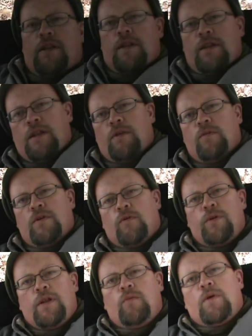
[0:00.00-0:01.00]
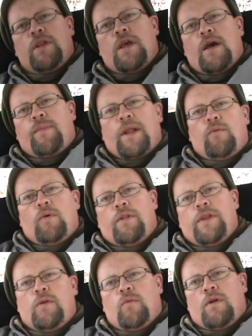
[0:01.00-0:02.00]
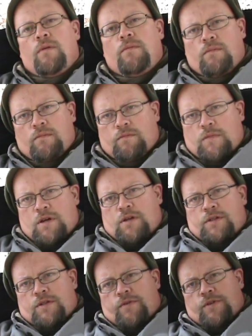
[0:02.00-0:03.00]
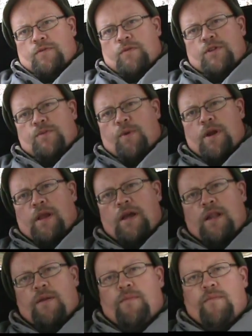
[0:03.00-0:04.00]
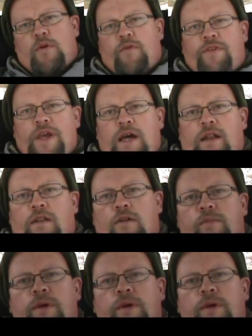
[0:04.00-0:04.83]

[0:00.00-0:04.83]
Don't need one yet, but I will need one soon when spring kind of moves on a little